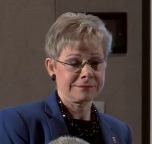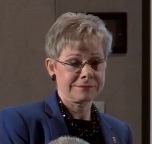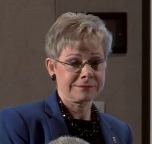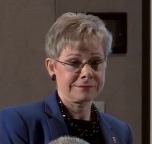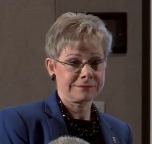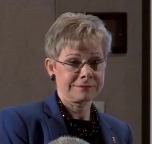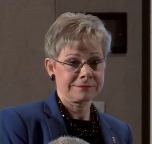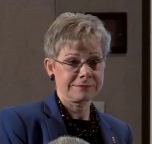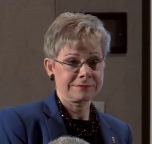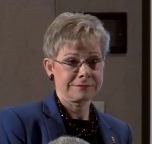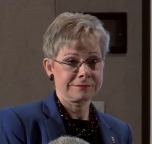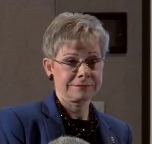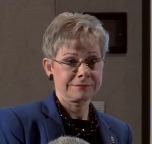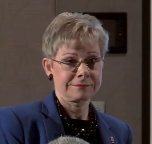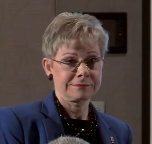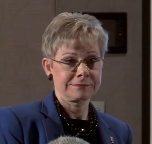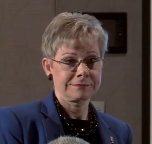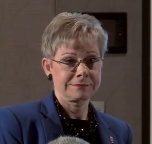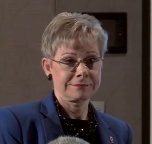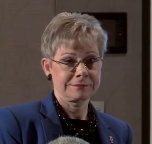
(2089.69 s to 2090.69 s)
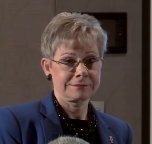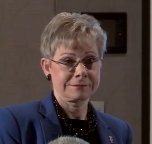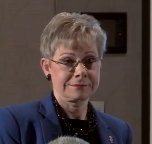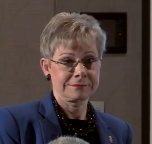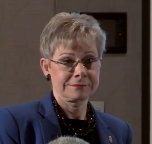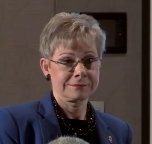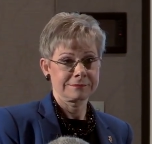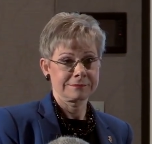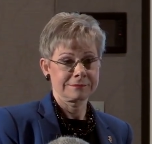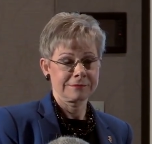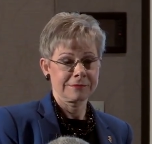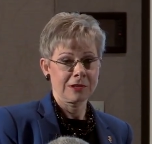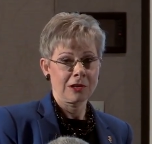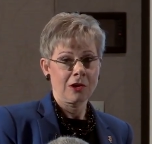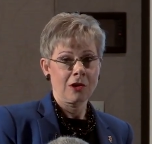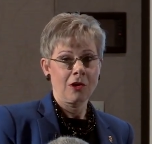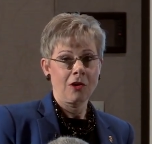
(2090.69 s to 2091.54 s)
No one is speaking in this clip.